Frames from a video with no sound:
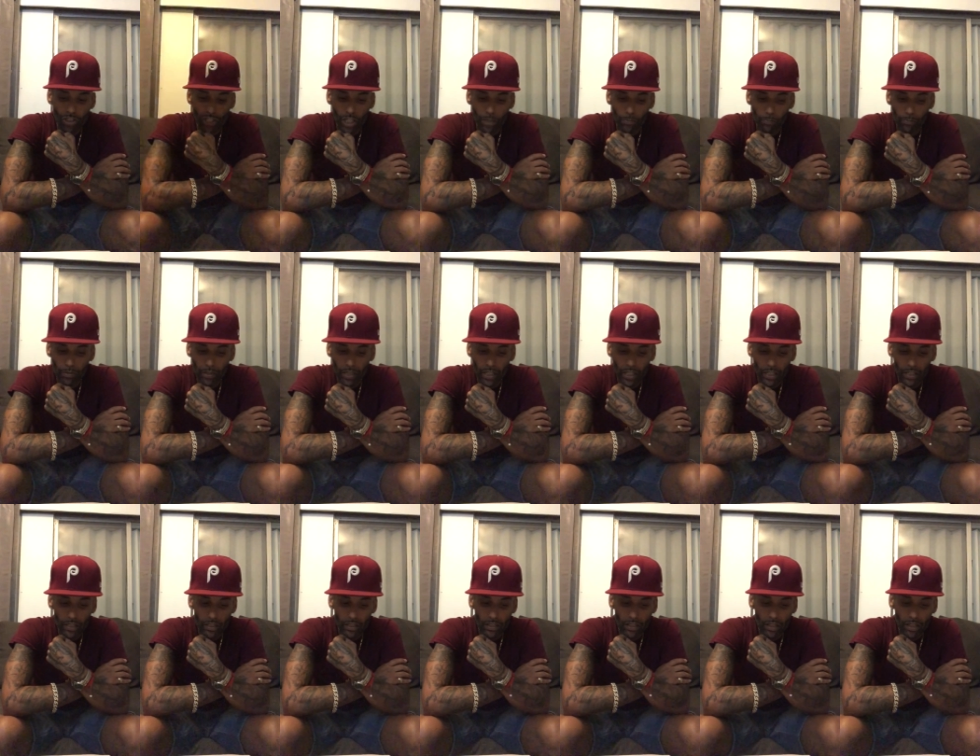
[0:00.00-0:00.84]

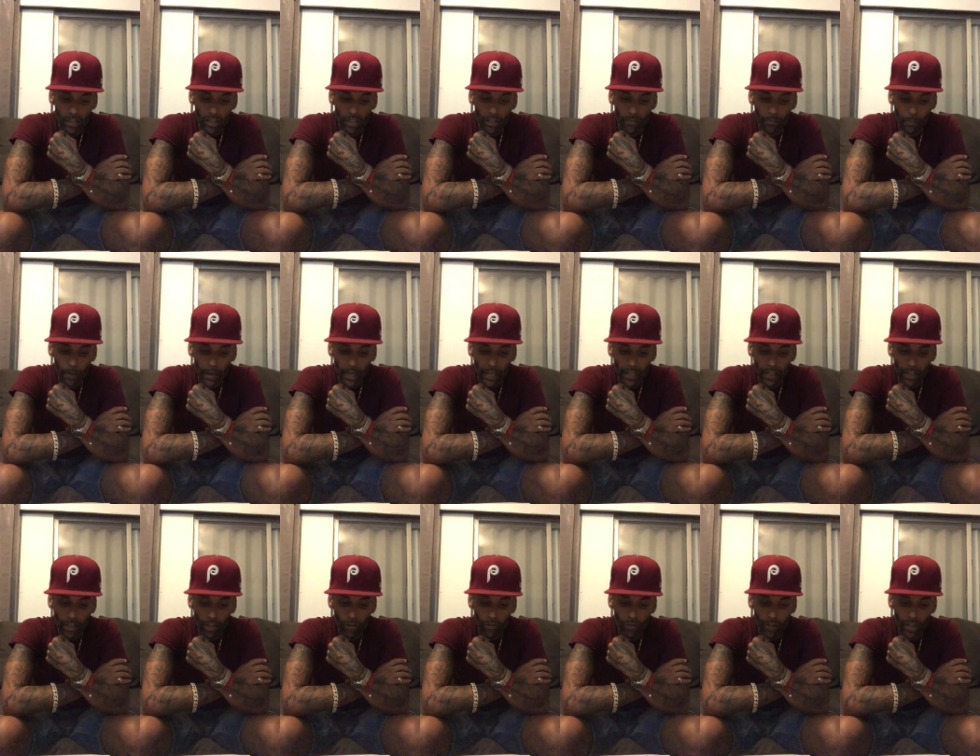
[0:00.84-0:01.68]
Chickpeas, the
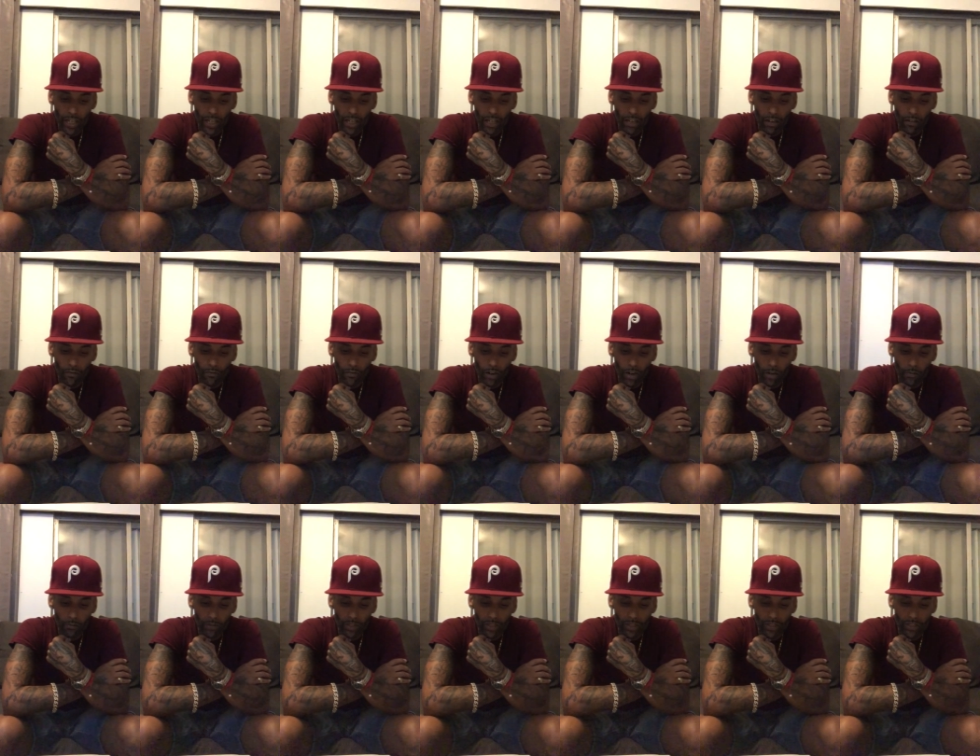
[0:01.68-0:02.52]
main ingredient of
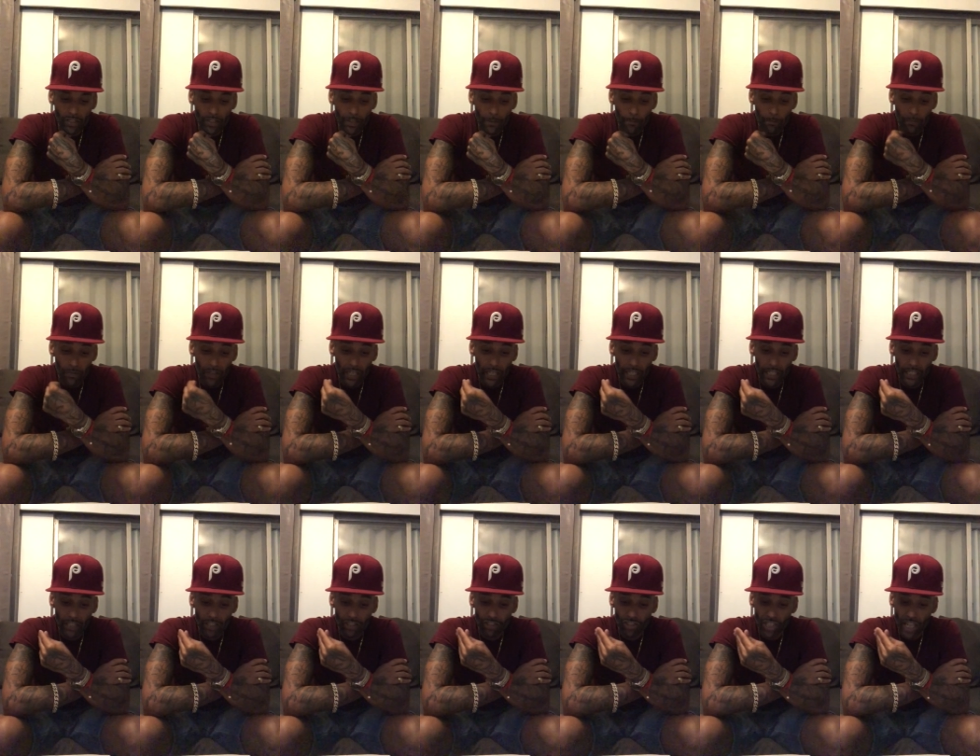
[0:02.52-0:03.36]
hummus,
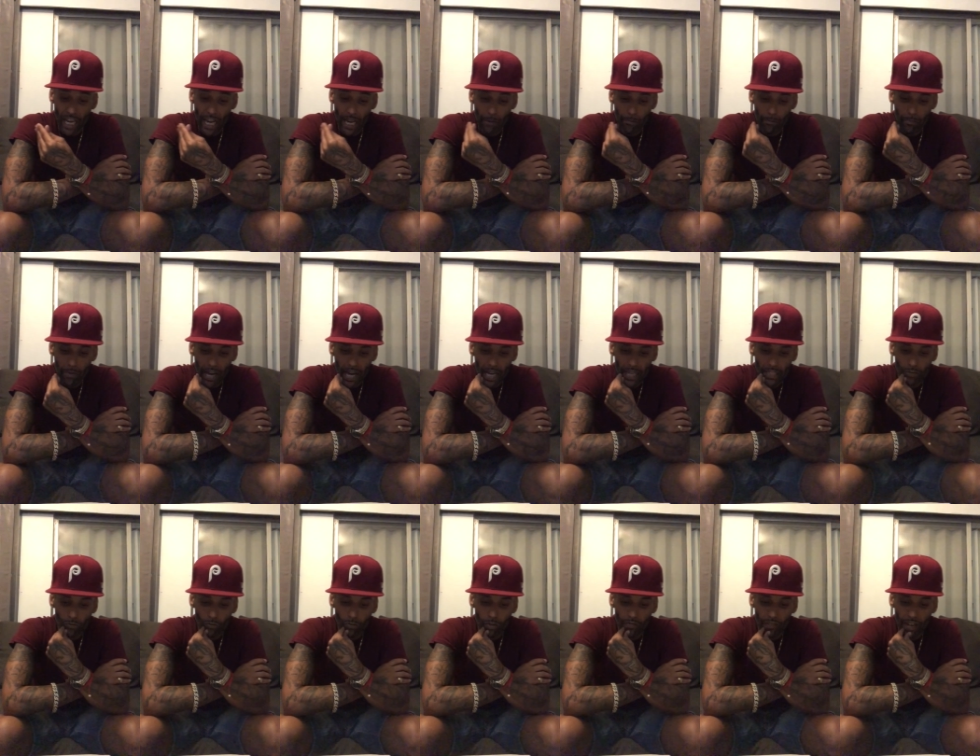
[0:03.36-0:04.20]
is
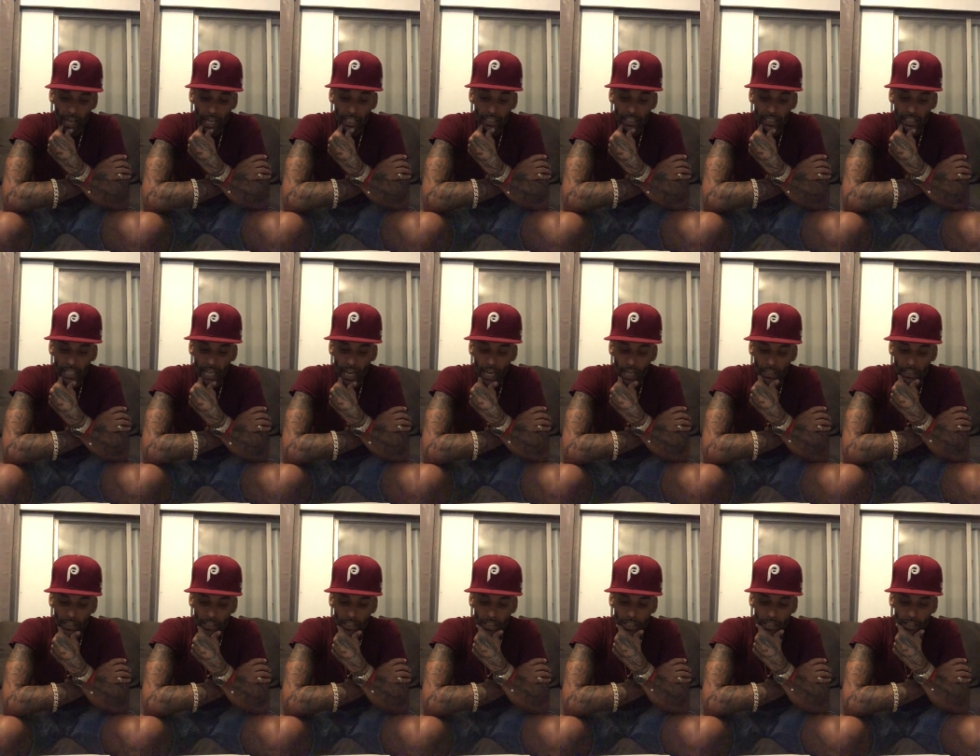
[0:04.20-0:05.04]
jam-packed with
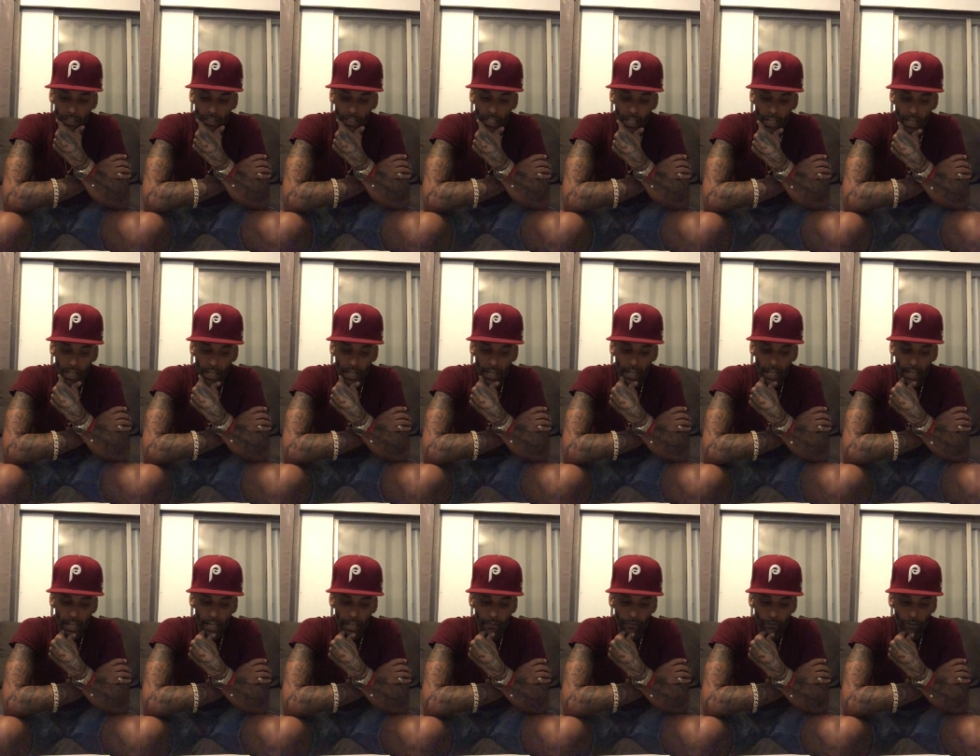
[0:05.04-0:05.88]
antioxidants.
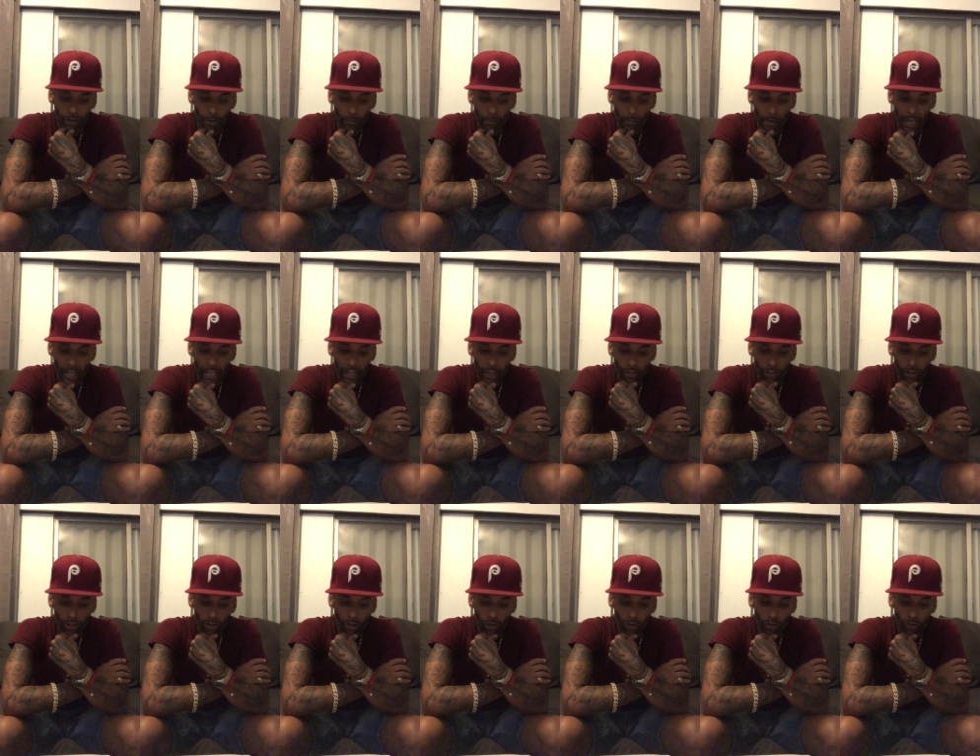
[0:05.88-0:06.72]
If you're
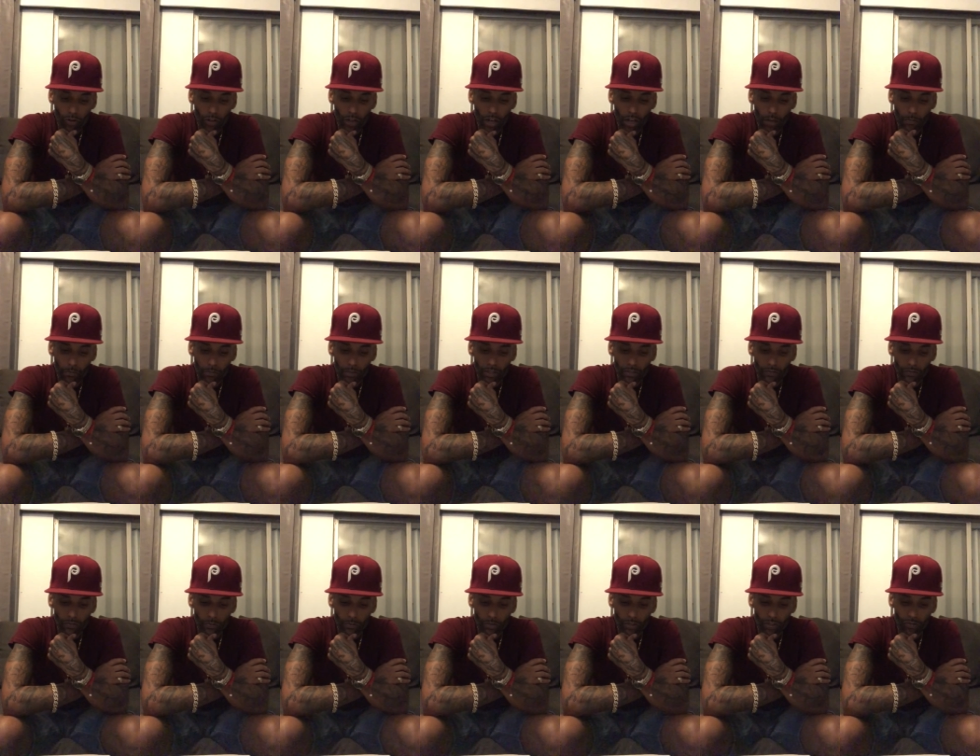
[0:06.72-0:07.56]
making your own
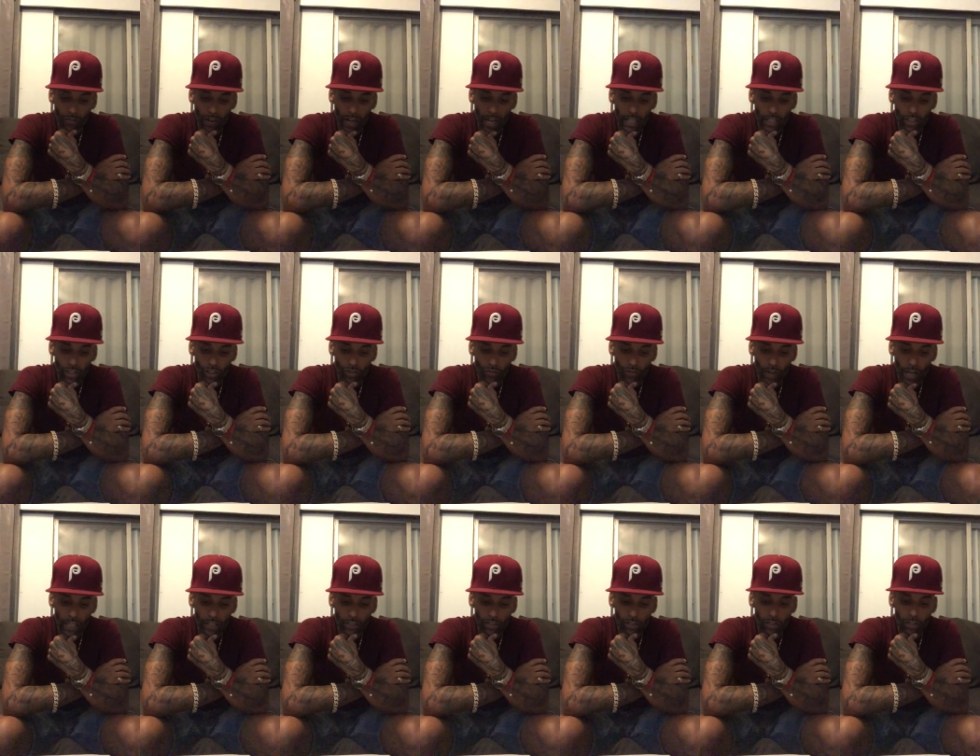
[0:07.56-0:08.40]
hummus from scratch,
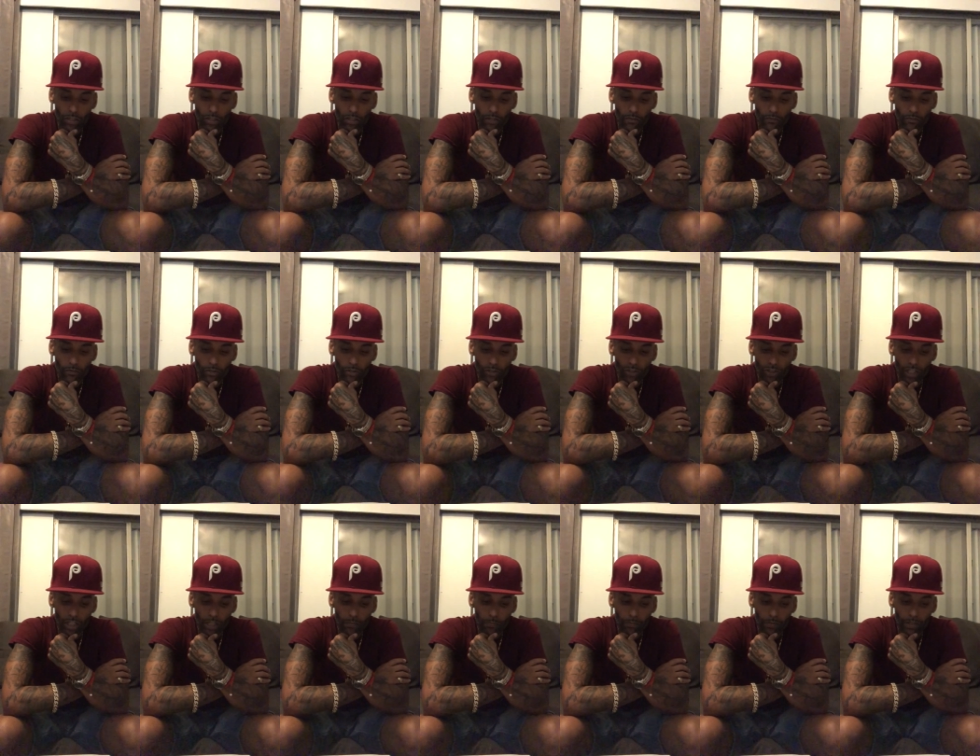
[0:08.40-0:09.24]
try to look for
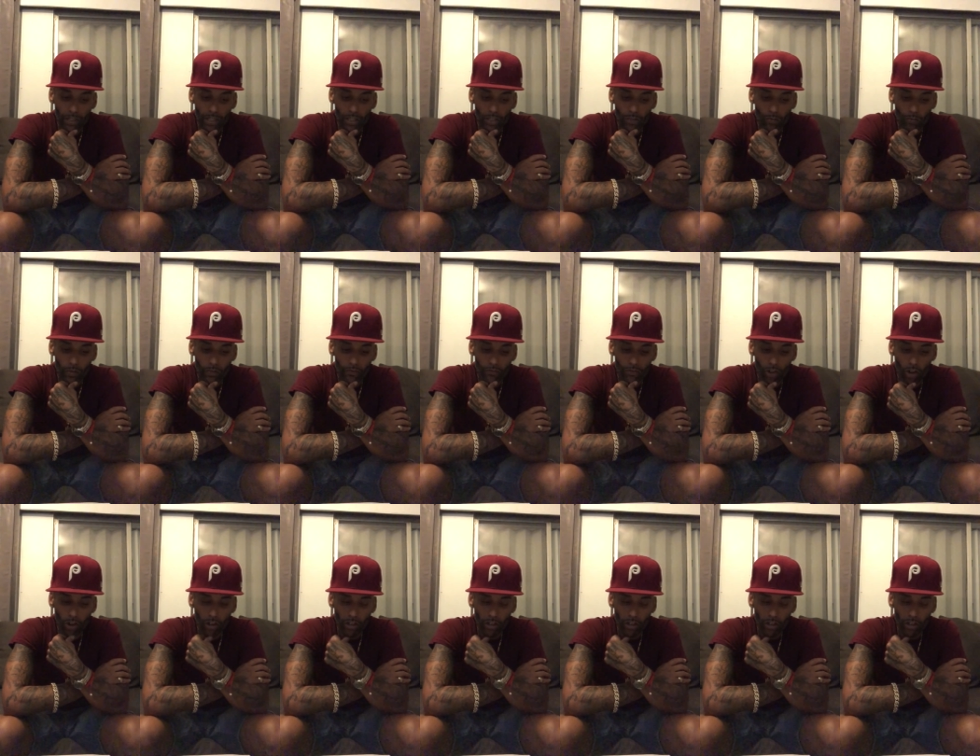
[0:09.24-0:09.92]
chickpeas with